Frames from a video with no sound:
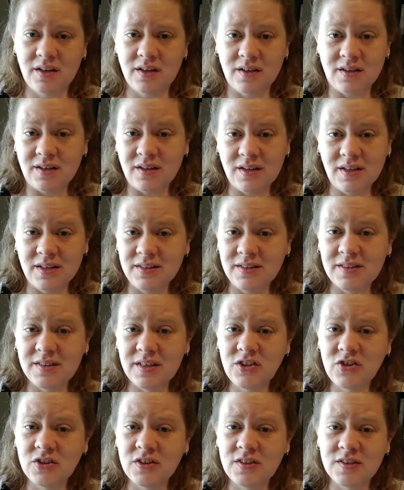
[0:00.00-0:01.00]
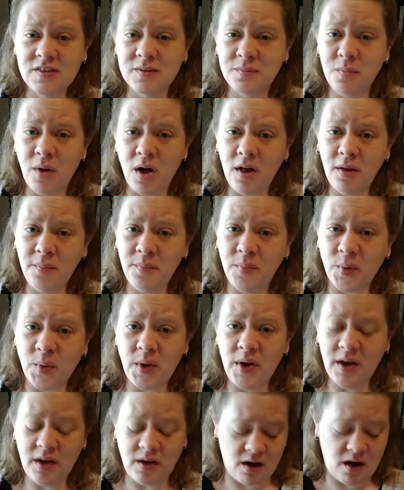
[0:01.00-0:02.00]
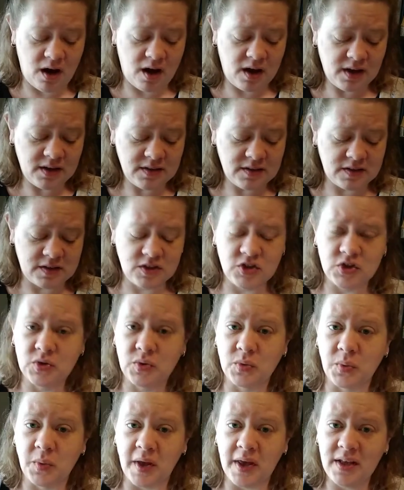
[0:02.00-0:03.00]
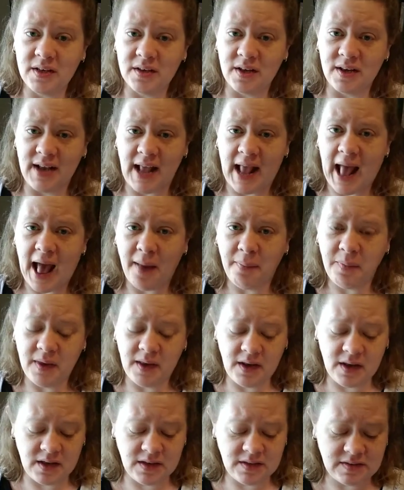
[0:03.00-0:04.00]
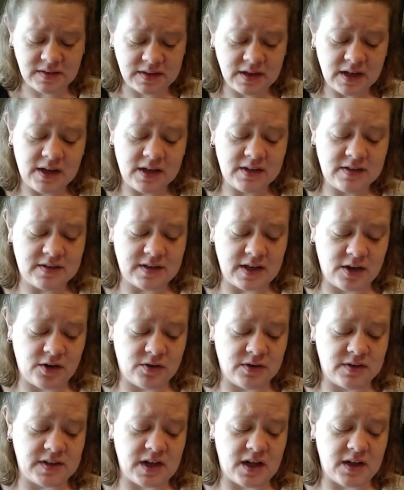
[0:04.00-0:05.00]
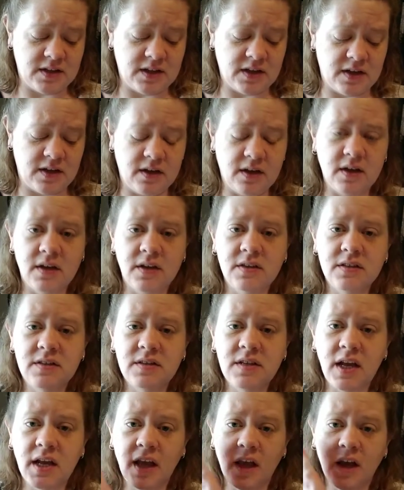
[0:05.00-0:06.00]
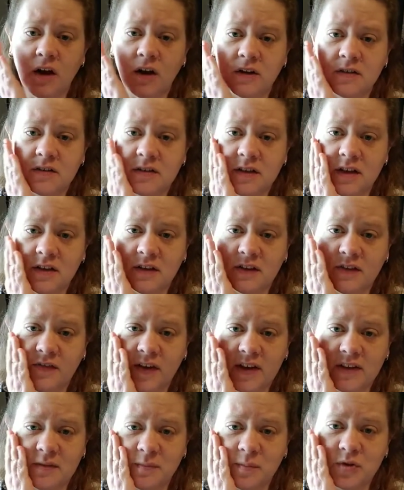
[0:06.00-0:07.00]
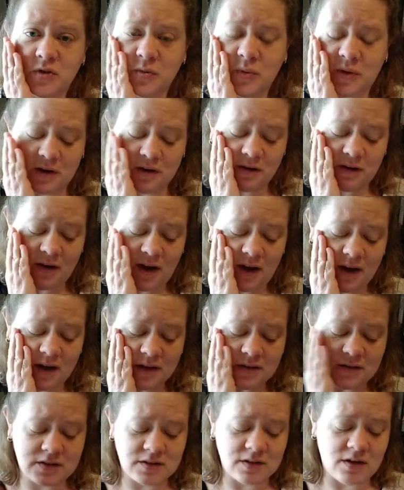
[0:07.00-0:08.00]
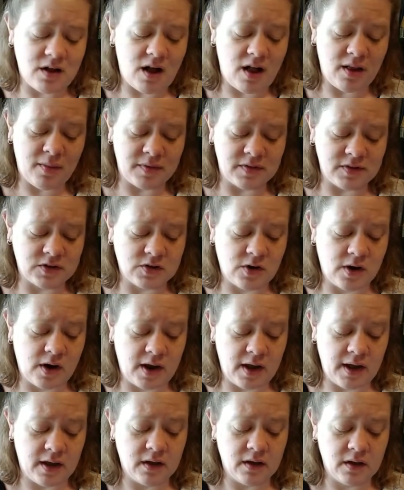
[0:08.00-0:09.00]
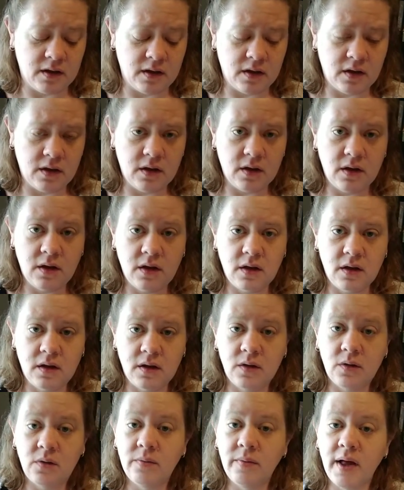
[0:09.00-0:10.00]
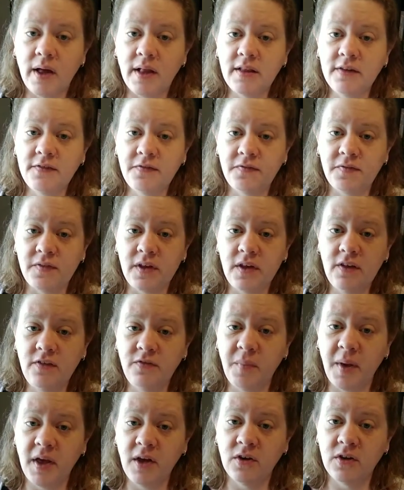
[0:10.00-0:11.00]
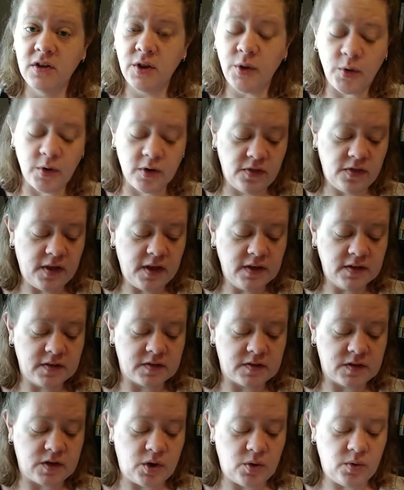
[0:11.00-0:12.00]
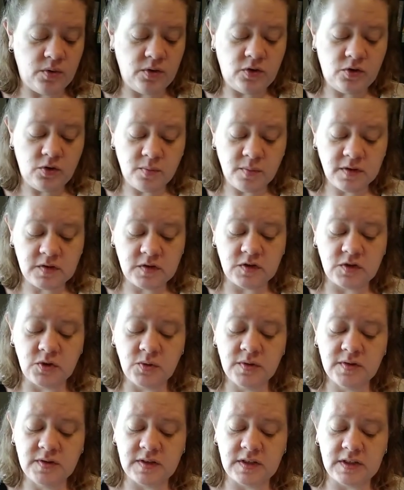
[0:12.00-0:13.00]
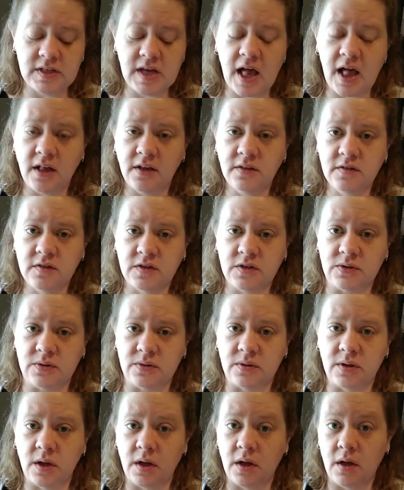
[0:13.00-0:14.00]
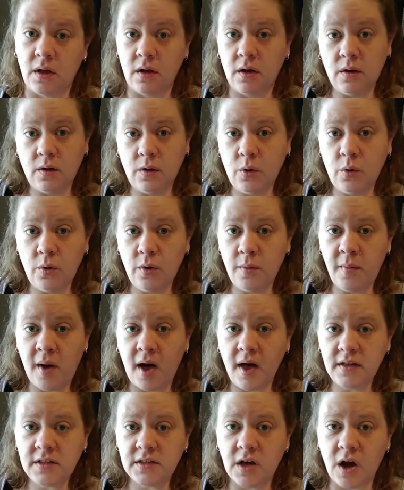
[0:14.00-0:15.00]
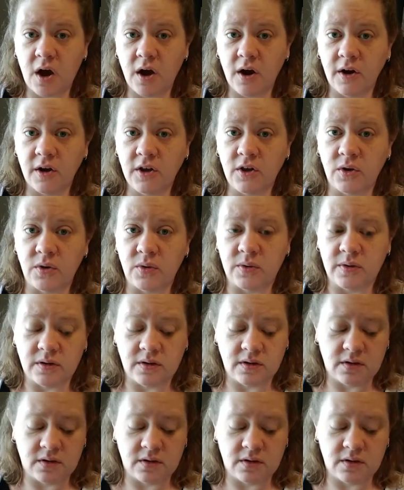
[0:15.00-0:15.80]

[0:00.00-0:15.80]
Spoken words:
Can such a small boy cause such great unhappiness? Said Griselda, taking her son's face between her hands to calm his crying. Well, if my good lord thinks so, you must do as he tells you. Who am I to argue?